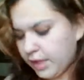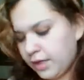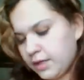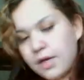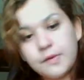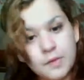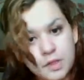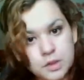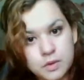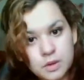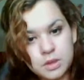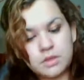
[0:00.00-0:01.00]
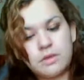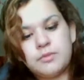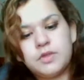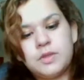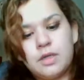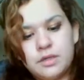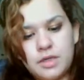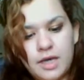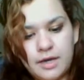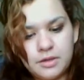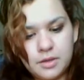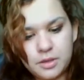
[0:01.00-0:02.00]
And I'm going to switch the numbers on the
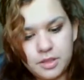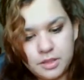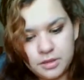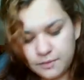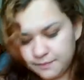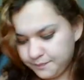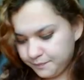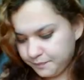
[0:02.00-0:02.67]
calculator.